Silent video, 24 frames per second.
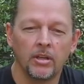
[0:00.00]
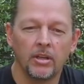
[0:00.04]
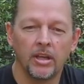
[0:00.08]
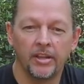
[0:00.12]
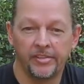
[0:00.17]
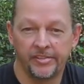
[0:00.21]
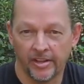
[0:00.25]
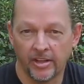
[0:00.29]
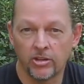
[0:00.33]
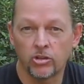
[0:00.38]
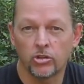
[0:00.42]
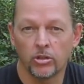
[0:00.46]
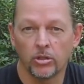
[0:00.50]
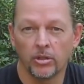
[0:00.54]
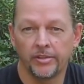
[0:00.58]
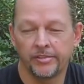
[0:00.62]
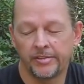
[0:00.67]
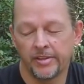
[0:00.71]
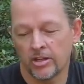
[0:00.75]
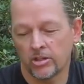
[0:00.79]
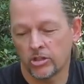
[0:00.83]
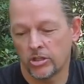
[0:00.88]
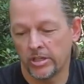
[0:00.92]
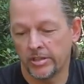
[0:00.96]
Essential
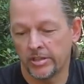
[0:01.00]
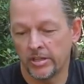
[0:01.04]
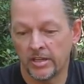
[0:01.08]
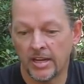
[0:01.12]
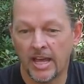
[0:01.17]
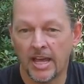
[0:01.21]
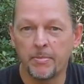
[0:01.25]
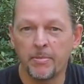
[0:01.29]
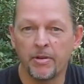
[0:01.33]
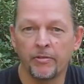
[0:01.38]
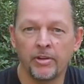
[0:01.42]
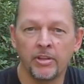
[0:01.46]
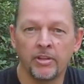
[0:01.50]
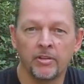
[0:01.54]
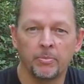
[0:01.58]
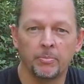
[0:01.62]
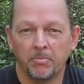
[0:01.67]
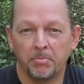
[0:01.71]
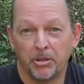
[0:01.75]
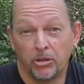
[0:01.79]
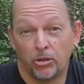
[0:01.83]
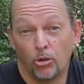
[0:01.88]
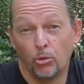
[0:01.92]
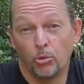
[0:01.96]
is actually the name of it,
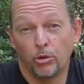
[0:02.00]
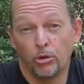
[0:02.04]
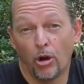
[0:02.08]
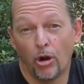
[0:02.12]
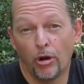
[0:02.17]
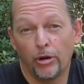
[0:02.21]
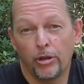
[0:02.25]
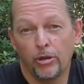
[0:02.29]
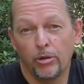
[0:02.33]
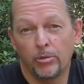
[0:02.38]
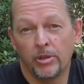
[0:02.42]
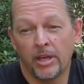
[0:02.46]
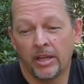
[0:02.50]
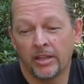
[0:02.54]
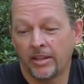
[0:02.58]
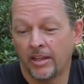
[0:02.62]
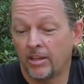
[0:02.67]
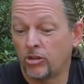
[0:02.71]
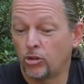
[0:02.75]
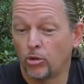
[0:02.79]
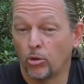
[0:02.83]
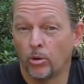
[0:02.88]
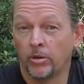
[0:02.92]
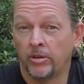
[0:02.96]
but who would argue that
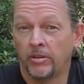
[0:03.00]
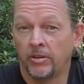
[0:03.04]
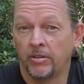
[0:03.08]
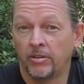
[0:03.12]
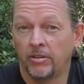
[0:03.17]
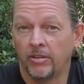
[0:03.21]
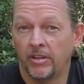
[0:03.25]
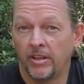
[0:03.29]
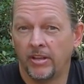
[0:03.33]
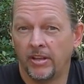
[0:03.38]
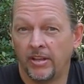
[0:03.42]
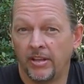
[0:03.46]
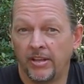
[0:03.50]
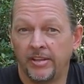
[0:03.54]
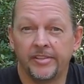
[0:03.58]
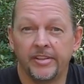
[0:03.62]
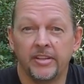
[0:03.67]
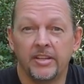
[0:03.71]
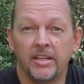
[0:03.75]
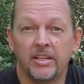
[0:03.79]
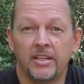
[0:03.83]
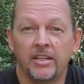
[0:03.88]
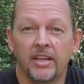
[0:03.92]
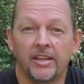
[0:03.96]
a short is
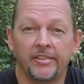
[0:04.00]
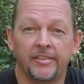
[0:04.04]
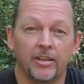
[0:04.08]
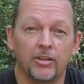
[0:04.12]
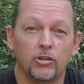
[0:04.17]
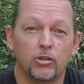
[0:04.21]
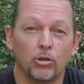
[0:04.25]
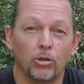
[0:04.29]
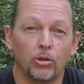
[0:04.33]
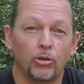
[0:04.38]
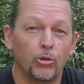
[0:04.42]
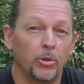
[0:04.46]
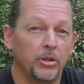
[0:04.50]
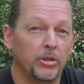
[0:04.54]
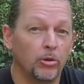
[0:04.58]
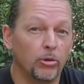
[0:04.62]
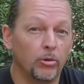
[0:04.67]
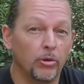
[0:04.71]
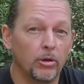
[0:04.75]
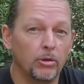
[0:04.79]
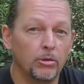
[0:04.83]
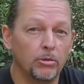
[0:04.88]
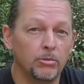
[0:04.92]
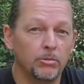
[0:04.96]
indeed essential to
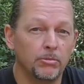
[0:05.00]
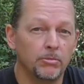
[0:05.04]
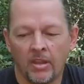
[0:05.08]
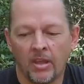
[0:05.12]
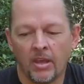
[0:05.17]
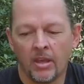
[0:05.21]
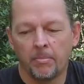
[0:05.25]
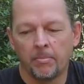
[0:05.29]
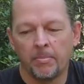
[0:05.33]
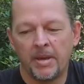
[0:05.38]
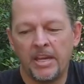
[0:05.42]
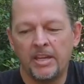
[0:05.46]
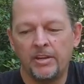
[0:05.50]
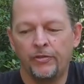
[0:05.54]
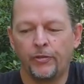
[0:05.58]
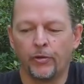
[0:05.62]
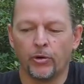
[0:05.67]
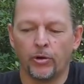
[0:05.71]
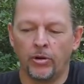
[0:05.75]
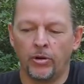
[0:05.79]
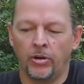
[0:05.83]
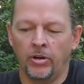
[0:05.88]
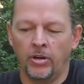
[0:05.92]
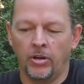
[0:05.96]
enduro? Made
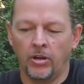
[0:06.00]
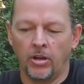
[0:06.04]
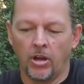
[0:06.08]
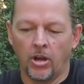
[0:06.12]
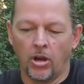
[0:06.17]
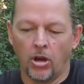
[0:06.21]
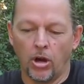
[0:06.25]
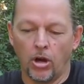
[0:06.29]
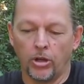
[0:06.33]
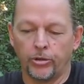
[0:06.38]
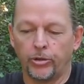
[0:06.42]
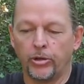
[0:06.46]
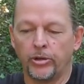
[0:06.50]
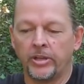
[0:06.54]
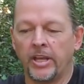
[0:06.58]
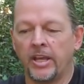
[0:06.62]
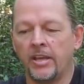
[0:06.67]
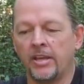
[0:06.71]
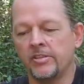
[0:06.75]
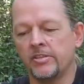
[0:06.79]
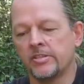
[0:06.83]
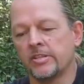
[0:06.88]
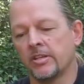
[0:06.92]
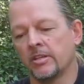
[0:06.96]
for hotter
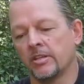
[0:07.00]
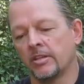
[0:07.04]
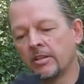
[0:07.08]
days,